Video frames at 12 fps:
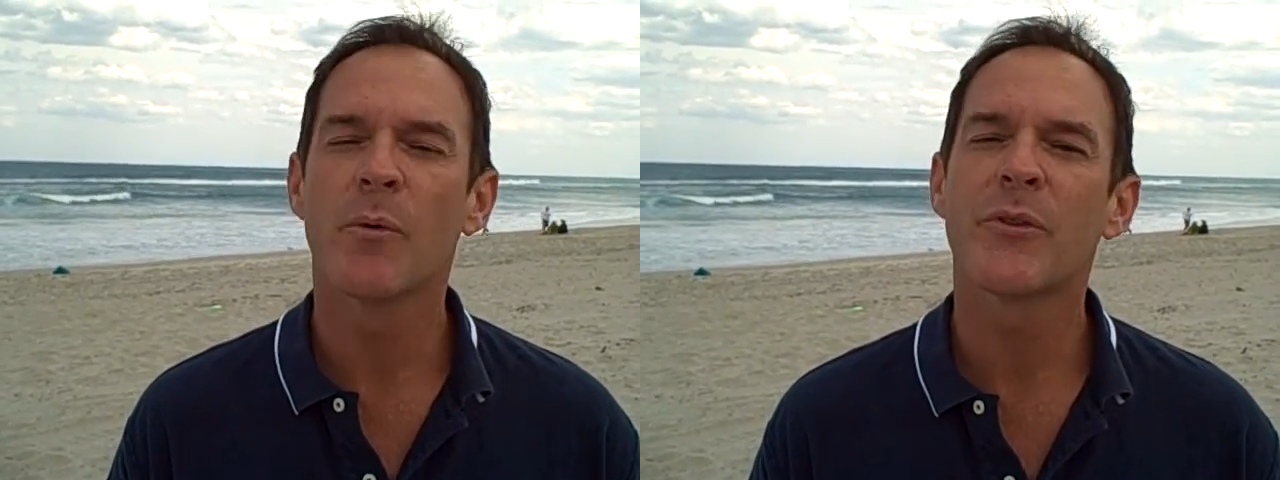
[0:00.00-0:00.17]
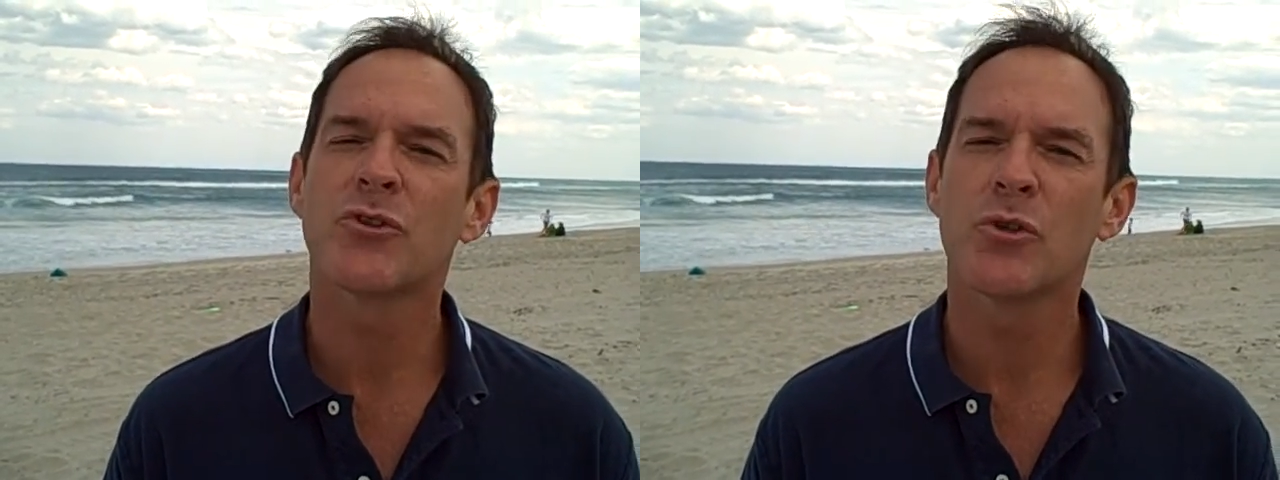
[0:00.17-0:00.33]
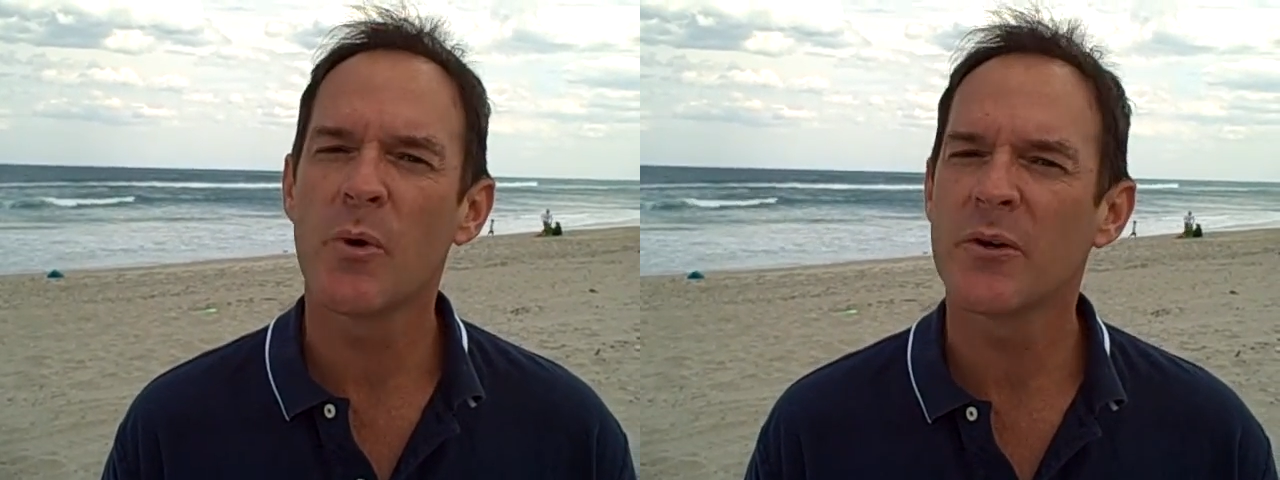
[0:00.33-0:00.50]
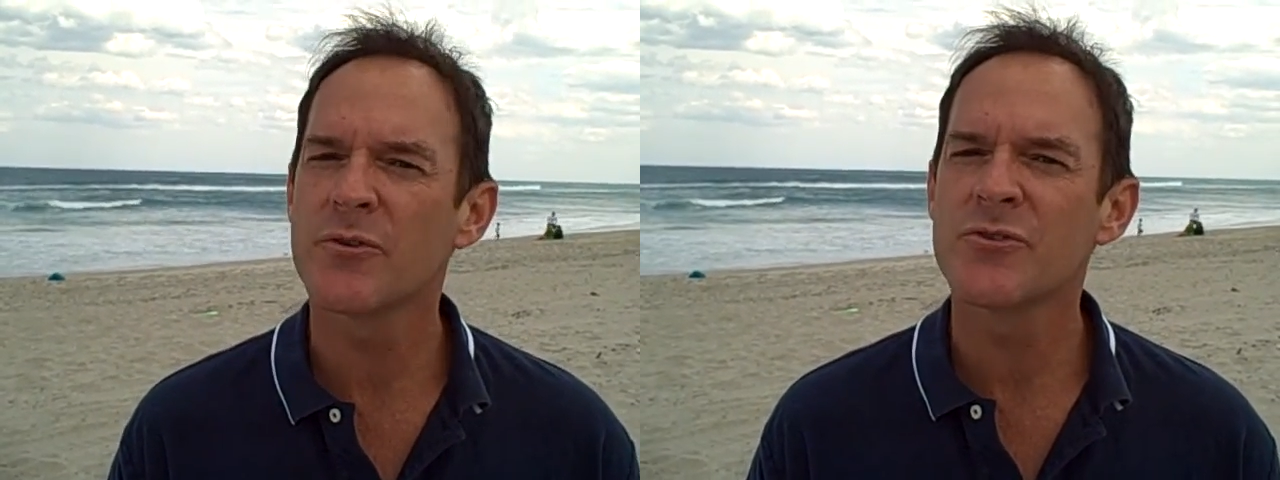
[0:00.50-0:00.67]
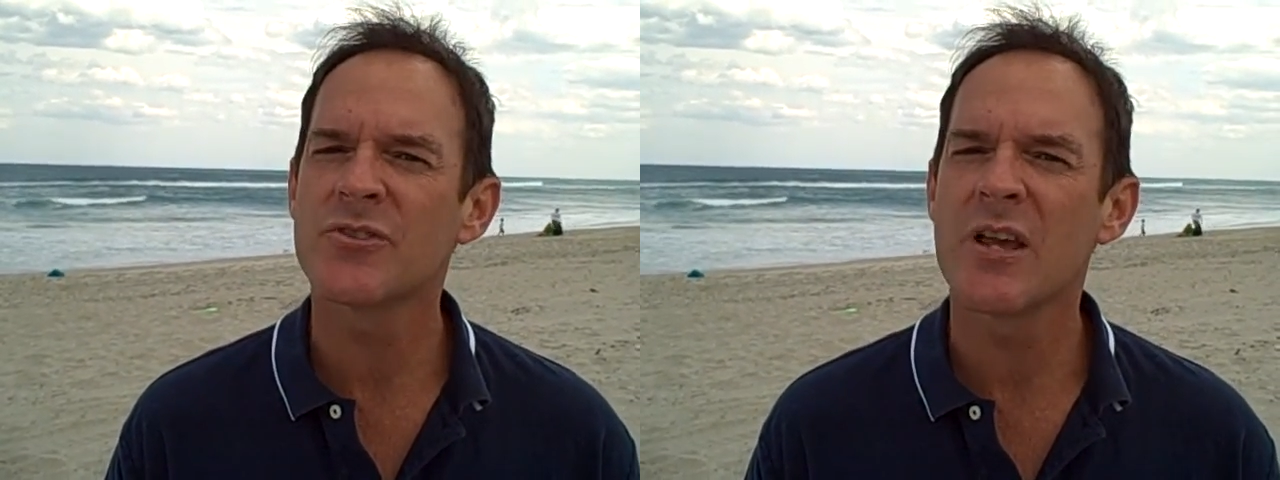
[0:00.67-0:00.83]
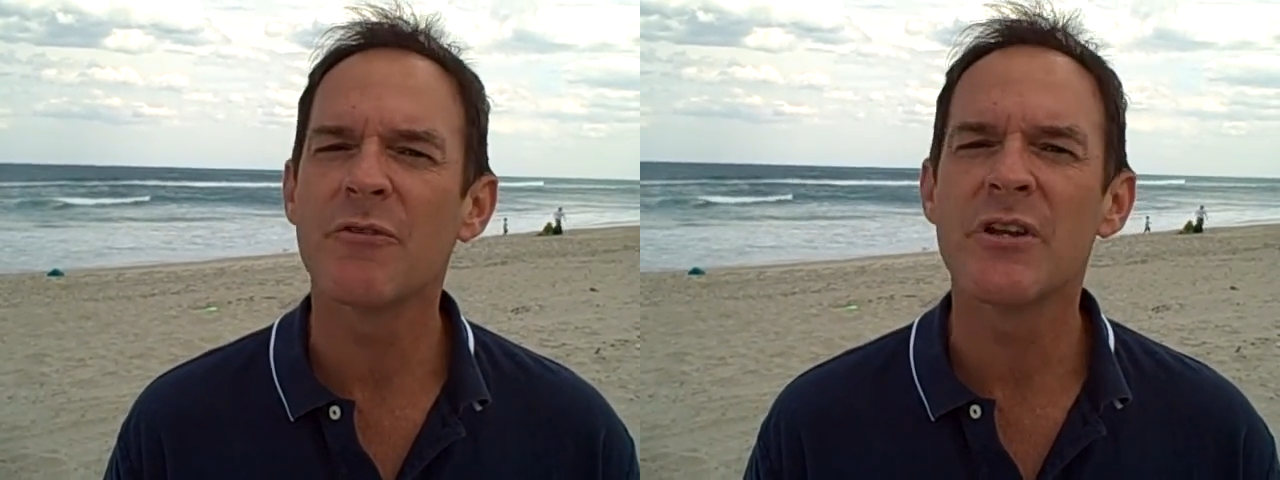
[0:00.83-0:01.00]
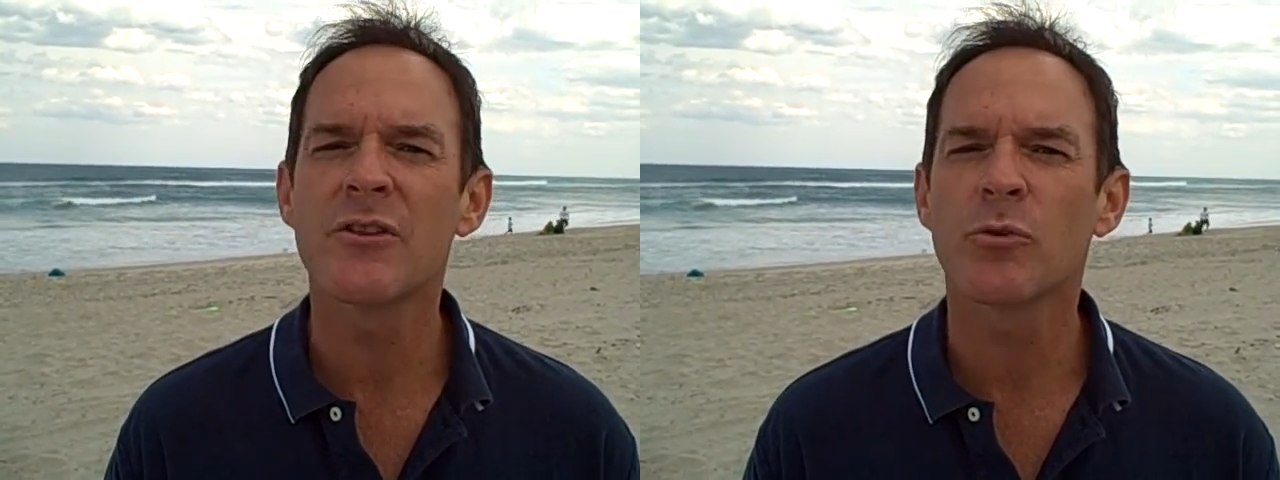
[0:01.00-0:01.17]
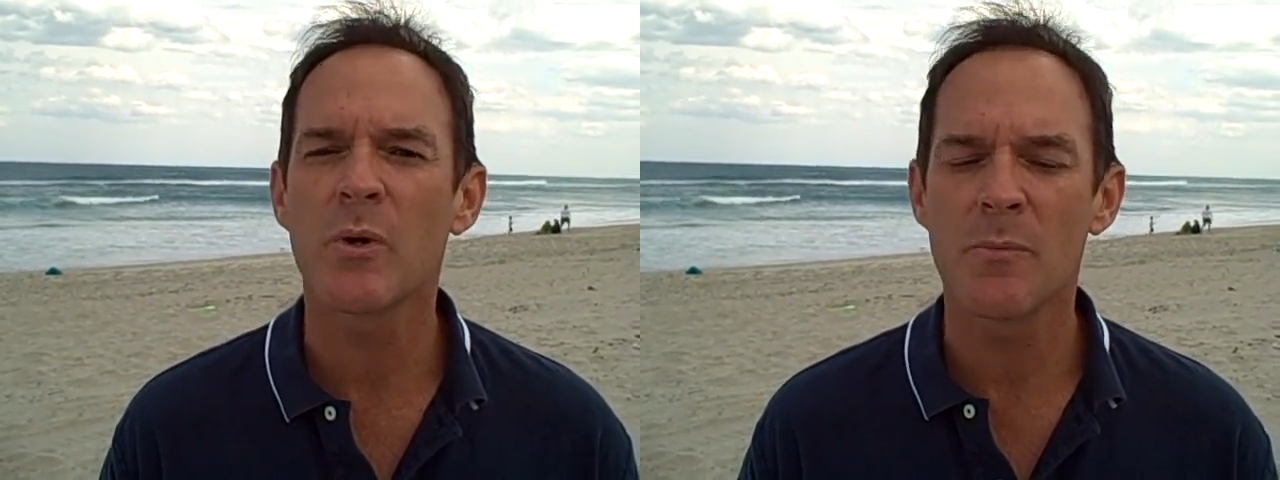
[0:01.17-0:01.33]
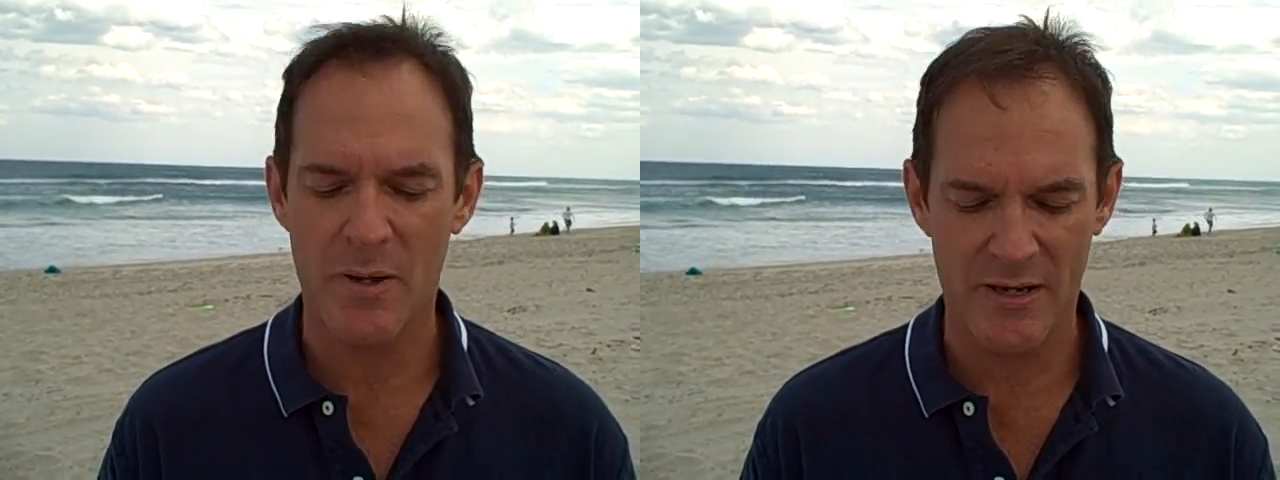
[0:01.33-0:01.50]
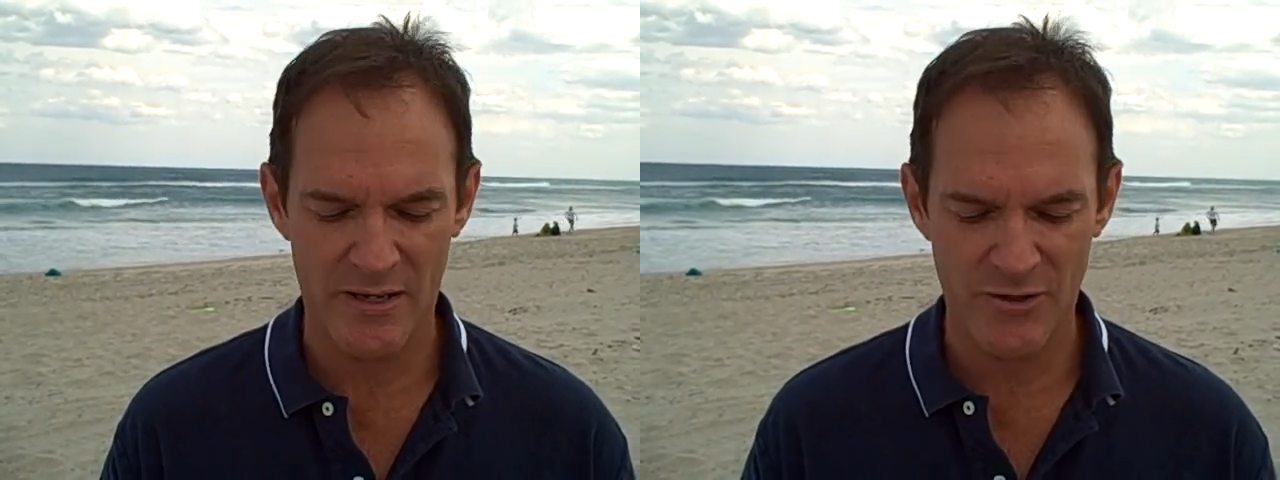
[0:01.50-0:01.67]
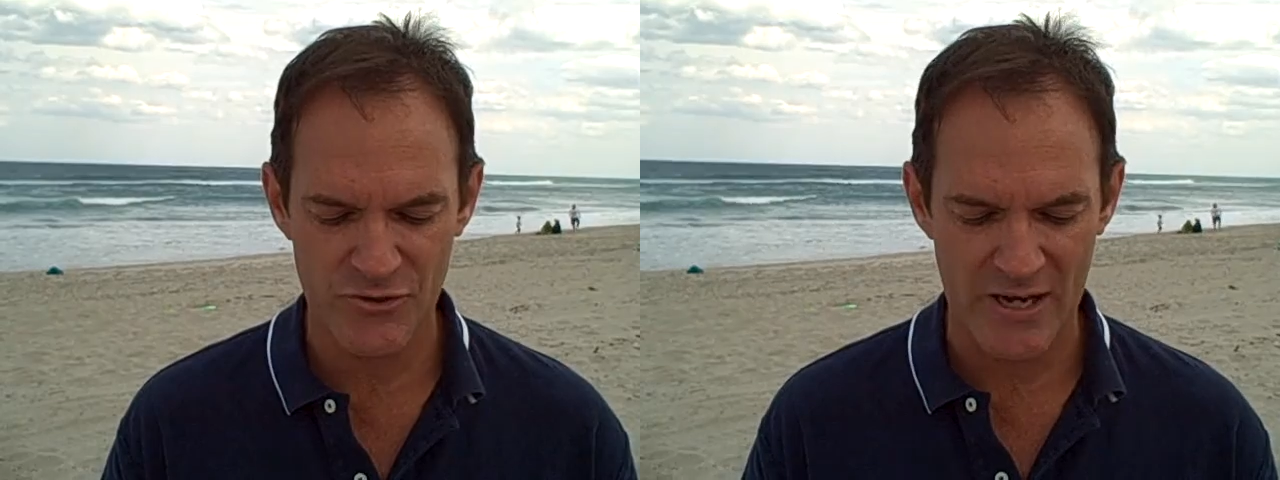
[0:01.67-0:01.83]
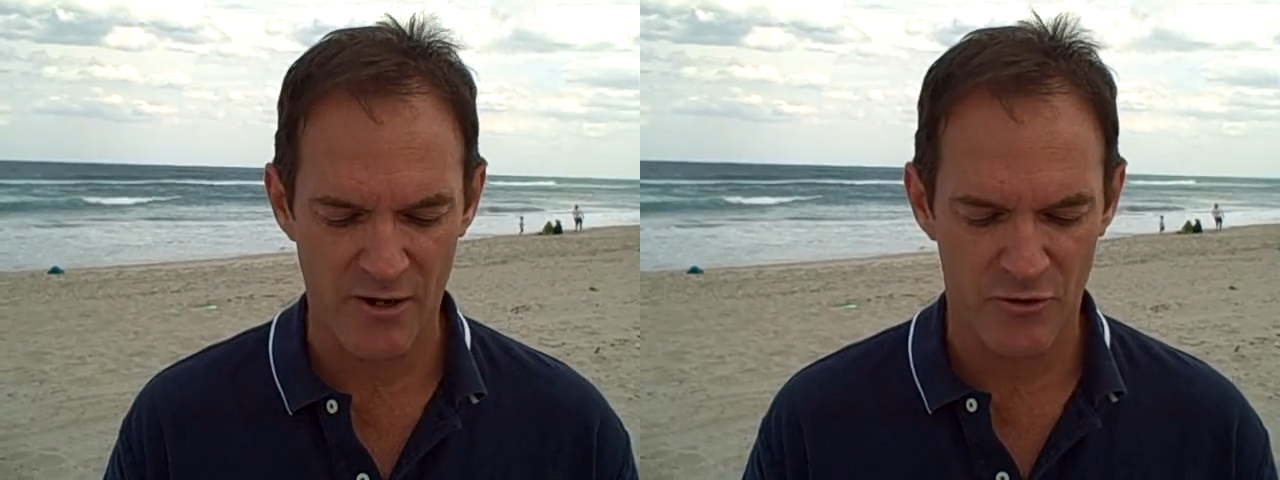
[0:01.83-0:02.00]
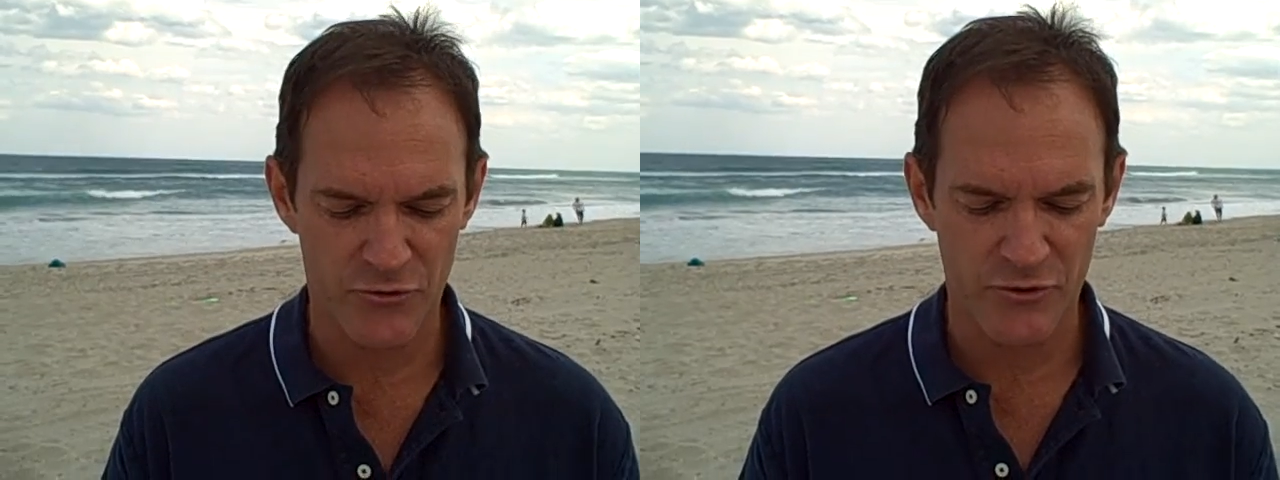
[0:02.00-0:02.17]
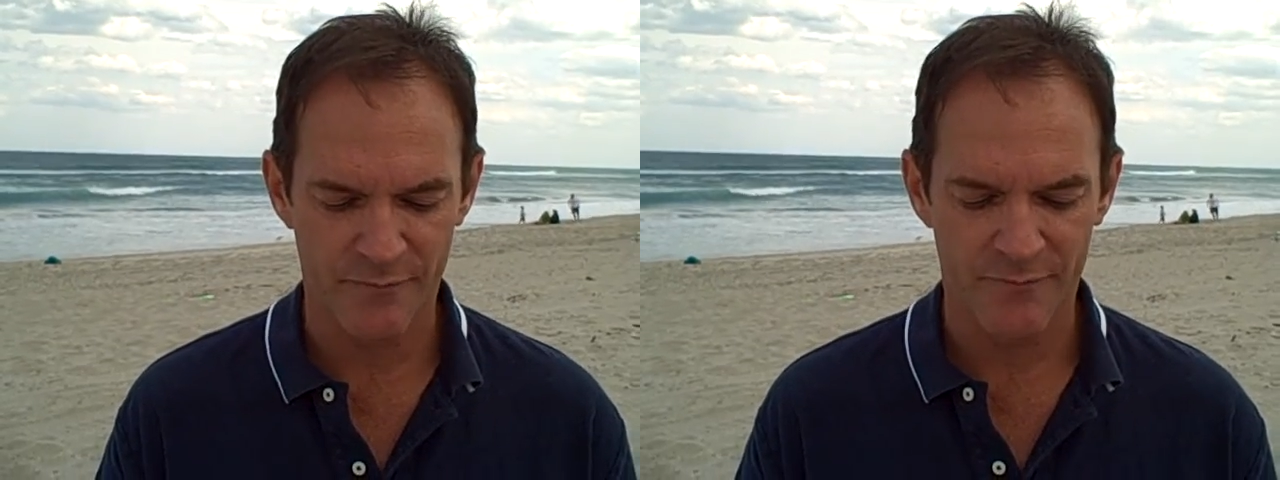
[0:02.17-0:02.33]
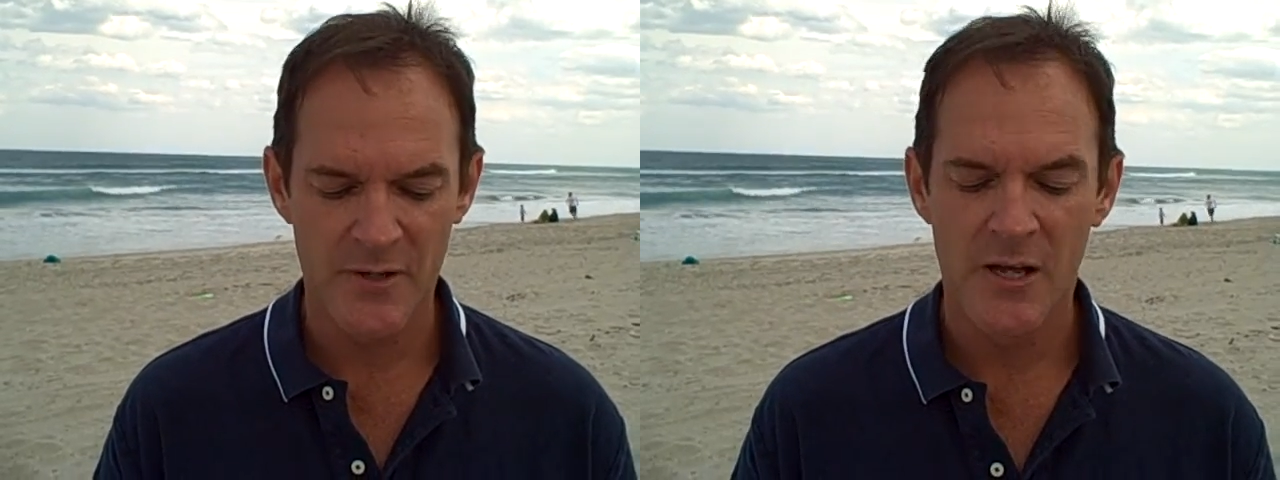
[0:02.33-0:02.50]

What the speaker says: with 273 pending sales.